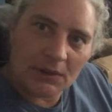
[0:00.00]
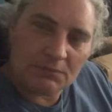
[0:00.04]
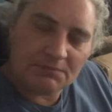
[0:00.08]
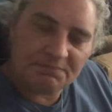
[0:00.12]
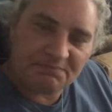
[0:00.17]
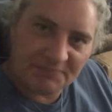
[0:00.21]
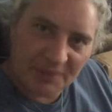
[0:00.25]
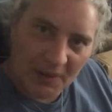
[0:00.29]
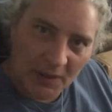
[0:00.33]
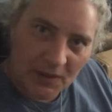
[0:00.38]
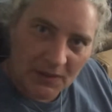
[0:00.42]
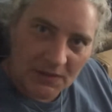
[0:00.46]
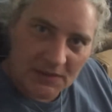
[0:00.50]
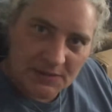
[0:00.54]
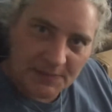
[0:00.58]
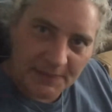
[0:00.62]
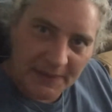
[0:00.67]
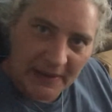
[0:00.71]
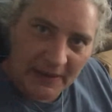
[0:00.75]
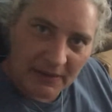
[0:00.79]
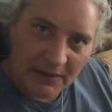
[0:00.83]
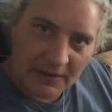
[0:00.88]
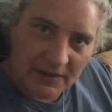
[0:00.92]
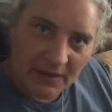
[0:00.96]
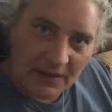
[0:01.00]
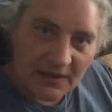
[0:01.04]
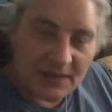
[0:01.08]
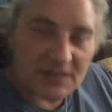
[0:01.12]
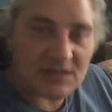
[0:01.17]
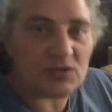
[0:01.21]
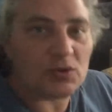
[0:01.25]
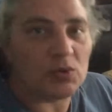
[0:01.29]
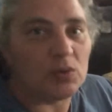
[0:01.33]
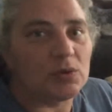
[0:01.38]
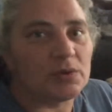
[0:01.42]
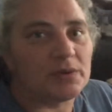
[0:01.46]
Box Paradise,
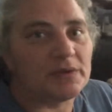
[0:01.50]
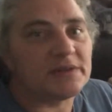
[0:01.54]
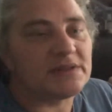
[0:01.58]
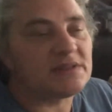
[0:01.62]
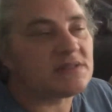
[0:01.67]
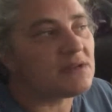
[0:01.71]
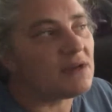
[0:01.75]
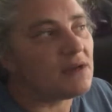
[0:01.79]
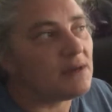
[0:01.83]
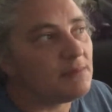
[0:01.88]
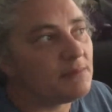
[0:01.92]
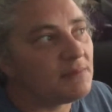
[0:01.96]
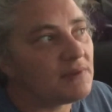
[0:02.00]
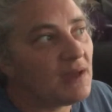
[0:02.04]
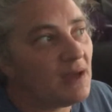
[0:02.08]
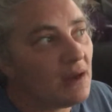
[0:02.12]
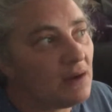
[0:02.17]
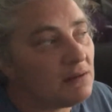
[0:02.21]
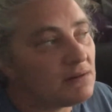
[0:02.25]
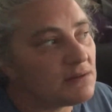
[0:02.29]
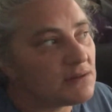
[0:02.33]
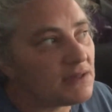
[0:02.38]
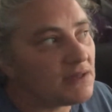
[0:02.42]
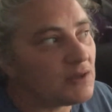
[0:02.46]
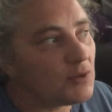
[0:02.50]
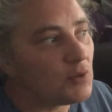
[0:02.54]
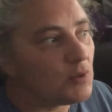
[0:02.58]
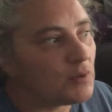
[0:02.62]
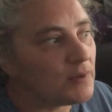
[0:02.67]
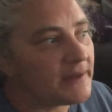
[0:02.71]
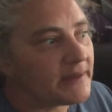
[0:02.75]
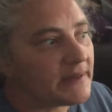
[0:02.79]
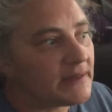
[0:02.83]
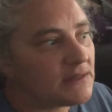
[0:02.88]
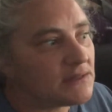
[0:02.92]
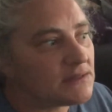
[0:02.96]
or as I'm currently
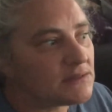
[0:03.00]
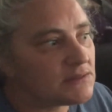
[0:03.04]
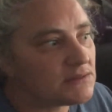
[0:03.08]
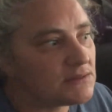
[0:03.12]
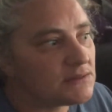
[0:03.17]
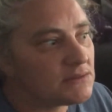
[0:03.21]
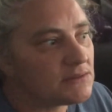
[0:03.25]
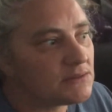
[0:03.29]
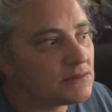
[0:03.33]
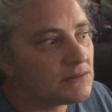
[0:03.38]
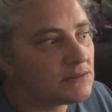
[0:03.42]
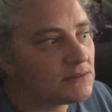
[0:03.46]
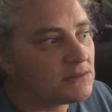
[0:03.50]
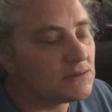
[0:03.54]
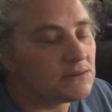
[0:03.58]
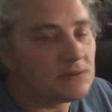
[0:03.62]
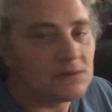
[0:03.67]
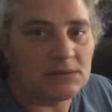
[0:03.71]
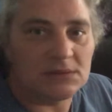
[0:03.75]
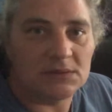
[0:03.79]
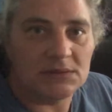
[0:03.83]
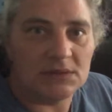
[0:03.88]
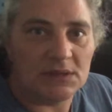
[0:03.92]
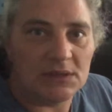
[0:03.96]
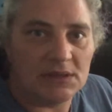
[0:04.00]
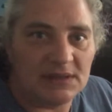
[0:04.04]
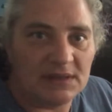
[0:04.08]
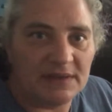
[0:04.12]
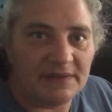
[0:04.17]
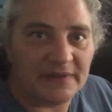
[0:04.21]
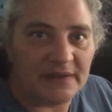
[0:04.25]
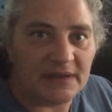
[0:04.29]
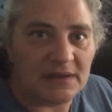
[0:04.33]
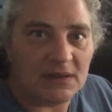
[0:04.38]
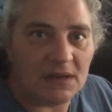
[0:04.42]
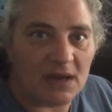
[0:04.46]
calling it, a
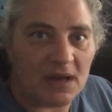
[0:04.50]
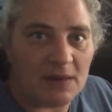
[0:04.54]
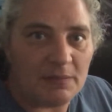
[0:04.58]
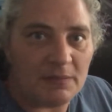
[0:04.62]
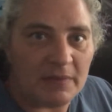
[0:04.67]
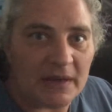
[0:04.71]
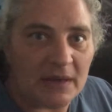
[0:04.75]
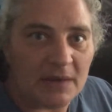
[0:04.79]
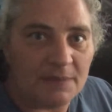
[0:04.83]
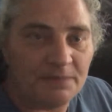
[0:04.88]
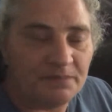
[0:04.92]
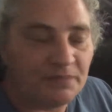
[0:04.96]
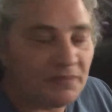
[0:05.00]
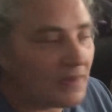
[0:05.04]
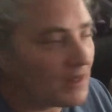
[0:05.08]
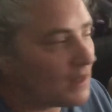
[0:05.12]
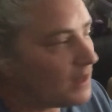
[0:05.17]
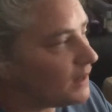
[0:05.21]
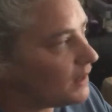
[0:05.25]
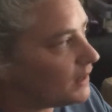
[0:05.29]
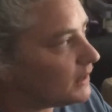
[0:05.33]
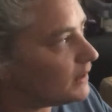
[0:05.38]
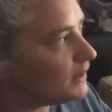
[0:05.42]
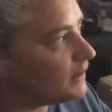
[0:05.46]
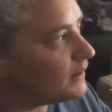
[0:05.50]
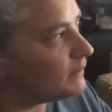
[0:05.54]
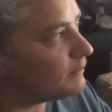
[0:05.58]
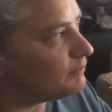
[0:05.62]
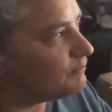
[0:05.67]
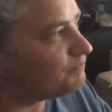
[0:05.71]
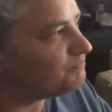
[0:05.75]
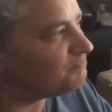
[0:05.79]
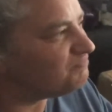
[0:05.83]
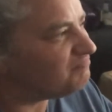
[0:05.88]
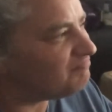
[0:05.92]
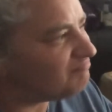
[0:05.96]
living nightmare. But
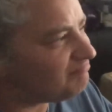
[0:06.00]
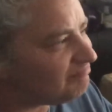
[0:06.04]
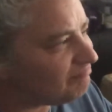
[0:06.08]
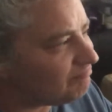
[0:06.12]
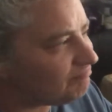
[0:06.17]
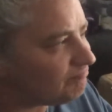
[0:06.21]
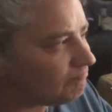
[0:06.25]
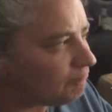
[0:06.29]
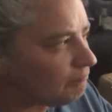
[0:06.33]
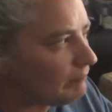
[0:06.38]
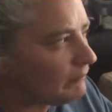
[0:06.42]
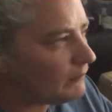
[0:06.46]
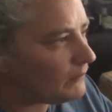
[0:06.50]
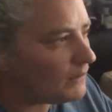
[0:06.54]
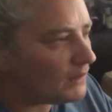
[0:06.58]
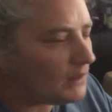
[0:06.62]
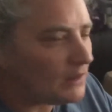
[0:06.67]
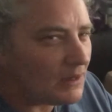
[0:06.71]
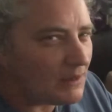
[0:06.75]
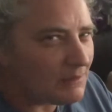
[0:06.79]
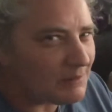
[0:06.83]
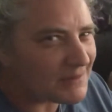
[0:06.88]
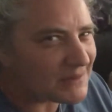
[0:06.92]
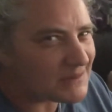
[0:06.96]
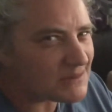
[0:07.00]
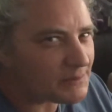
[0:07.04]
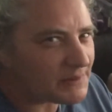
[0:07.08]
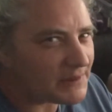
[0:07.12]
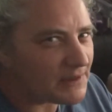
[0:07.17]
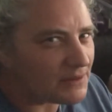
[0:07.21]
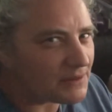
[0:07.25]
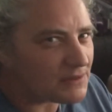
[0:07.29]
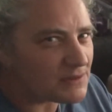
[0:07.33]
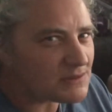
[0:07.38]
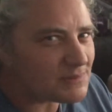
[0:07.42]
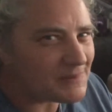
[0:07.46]
to be
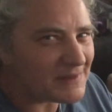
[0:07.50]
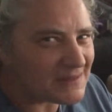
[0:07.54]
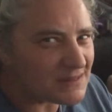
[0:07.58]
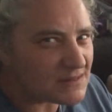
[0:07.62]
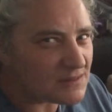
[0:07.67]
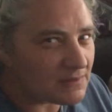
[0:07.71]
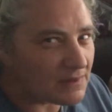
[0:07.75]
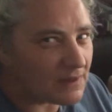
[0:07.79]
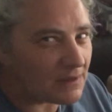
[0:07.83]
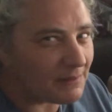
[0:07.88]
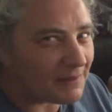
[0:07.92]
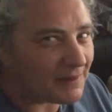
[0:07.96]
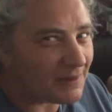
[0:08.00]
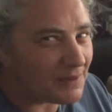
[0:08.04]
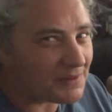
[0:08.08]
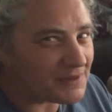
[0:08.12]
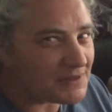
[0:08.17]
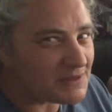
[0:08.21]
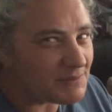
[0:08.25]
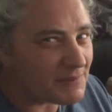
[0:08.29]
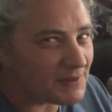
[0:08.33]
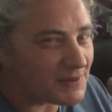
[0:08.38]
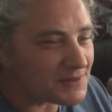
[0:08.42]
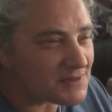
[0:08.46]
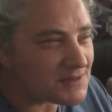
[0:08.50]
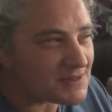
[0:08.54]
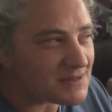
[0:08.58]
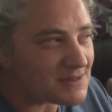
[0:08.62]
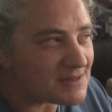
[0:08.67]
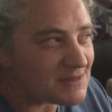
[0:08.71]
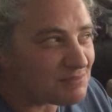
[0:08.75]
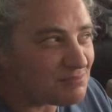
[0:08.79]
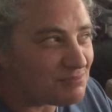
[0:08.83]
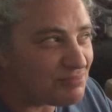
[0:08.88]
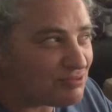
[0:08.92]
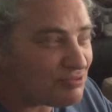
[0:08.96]
honest, being surrounded by all these boxes is
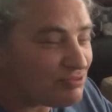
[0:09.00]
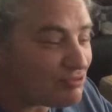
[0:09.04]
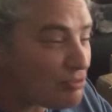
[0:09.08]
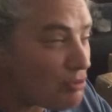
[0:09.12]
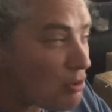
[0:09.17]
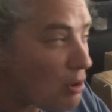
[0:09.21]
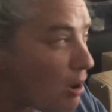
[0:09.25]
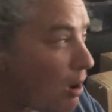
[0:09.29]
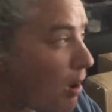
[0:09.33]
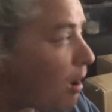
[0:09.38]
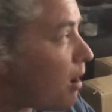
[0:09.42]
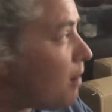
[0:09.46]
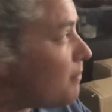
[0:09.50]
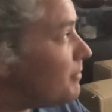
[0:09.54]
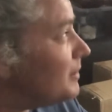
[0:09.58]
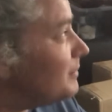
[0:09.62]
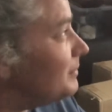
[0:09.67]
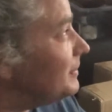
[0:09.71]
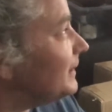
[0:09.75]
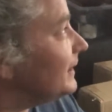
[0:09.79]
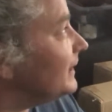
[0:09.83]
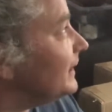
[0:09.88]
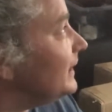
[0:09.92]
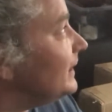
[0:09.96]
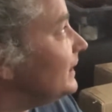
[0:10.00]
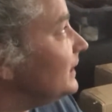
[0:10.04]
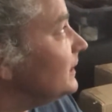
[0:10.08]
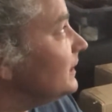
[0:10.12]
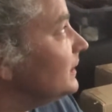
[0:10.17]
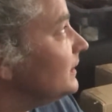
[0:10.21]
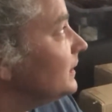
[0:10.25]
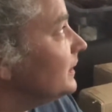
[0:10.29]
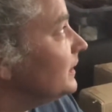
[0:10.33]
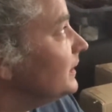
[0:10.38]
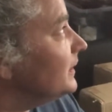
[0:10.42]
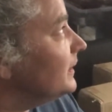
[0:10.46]
probably
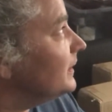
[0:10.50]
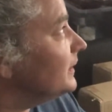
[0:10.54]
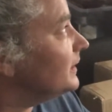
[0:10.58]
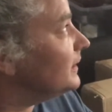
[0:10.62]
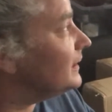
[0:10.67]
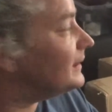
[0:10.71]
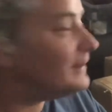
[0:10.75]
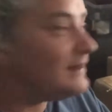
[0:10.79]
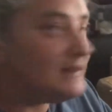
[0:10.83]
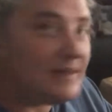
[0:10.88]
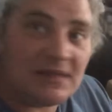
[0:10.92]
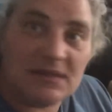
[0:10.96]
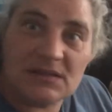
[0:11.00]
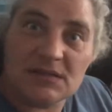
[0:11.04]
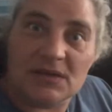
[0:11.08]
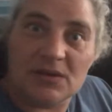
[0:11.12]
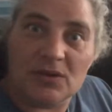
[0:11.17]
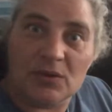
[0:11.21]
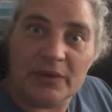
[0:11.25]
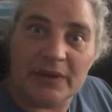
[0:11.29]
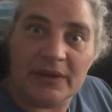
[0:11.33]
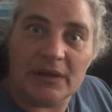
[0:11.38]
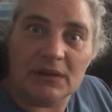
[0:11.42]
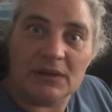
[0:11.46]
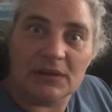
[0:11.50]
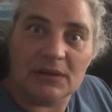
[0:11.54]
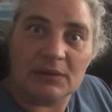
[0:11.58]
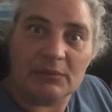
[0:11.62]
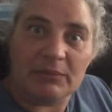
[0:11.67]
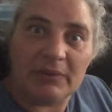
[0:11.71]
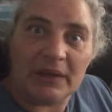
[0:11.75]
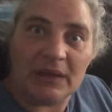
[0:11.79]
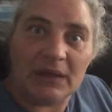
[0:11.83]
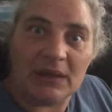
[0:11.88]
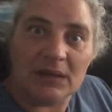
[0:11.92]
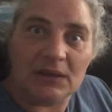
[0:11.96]
less annoying than
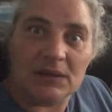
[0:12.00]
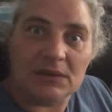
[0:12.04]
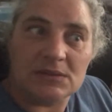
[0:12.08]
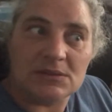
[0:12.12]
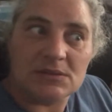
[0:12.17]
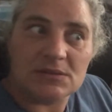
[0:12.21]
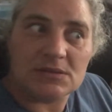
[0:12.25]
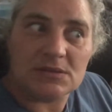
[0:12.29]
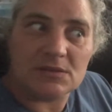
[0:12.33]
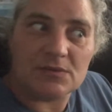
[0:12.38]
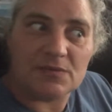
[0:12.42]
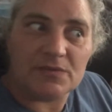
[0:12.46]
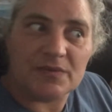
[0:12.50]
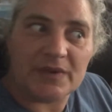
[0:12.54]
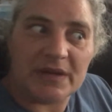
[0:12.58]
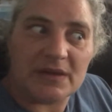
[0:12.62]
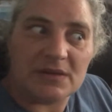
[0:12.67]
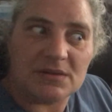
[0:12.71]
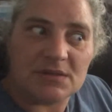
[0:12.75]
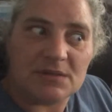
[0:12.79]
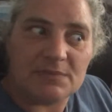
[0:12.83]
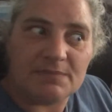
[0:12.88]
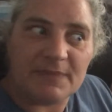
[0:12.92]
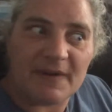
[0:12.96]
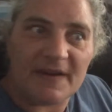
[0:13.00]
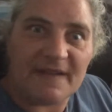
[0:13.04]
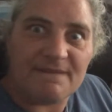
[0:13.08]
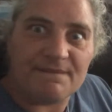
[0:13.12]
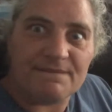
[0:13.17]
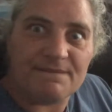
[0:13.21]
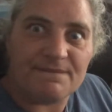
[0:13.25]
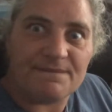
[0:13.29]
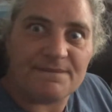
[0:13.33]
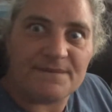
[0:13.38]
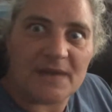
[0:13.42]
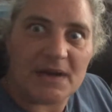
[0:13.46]
being surrounded by
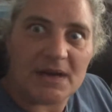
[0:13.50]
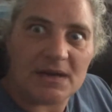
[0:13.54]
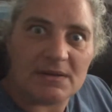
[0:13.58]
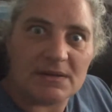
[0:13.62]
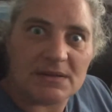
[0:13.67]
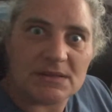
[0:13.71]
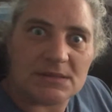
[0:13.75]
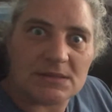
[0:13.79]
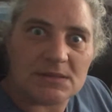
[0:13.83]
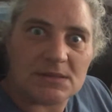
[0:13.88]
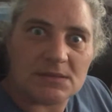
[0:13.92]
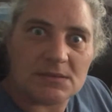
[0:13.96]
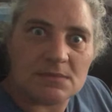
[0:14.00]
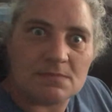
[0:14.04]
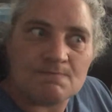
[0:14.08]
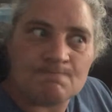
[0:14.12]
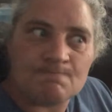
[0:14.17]
pirates.